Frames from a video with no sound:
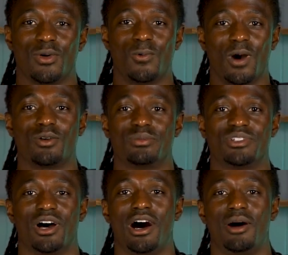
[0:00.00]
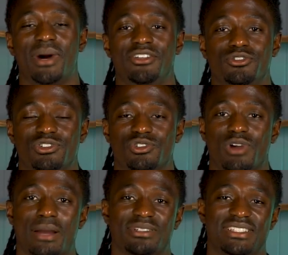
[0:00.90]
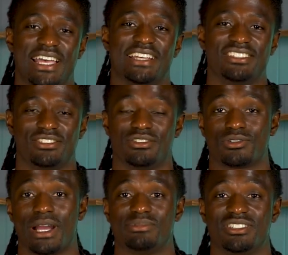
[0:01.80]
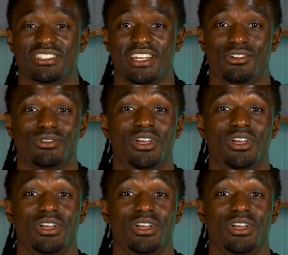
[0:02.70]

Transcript: welcome to all my new subscribers that have just subscribed to the channel.